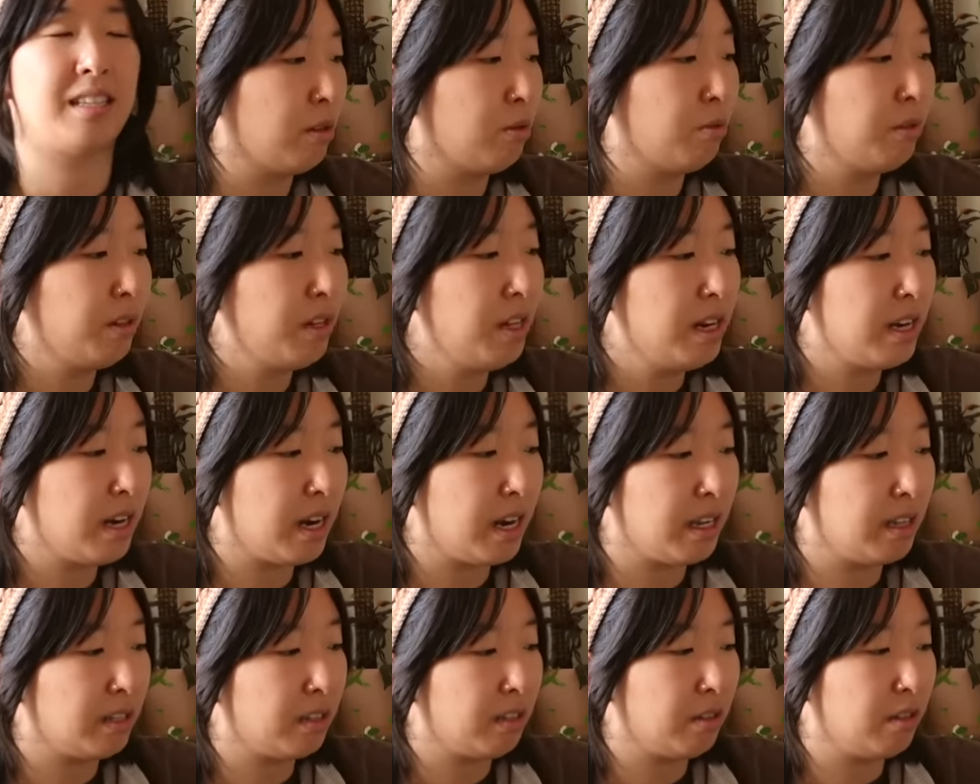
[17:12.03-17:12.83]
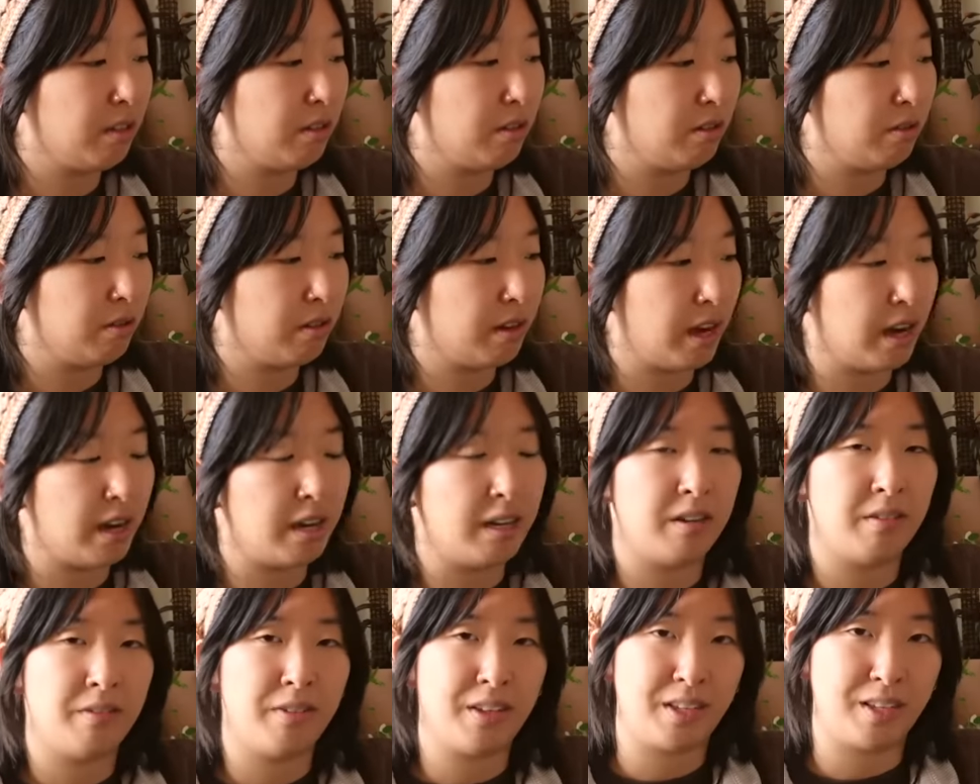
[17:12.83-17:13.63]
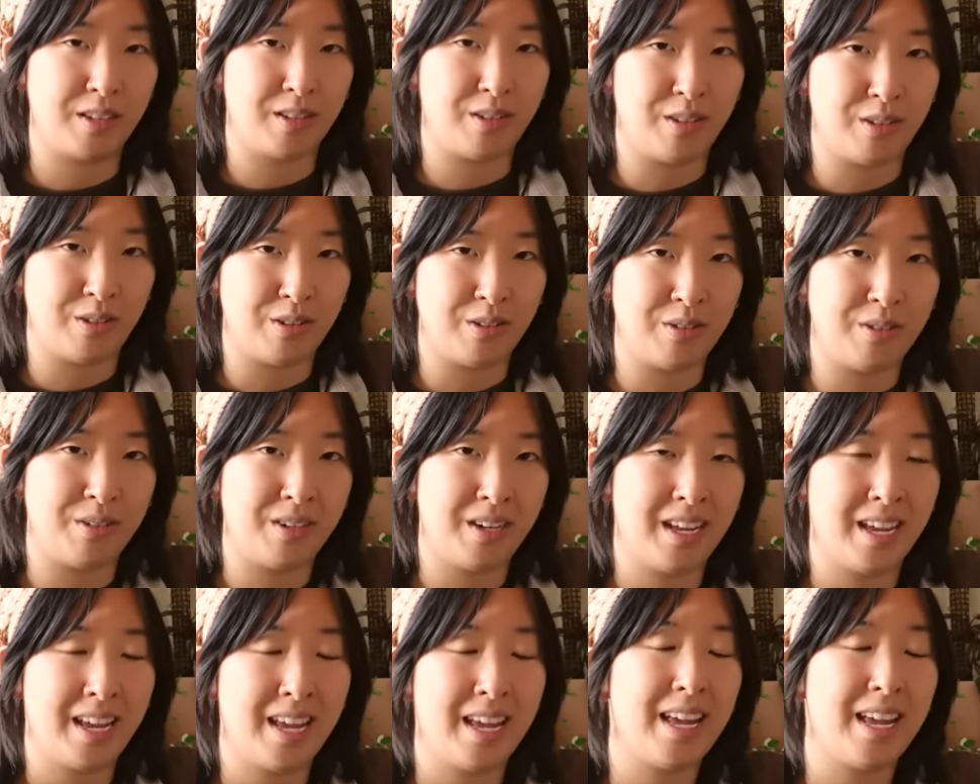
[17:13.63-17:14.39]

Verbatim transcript: It's really nice to kind of include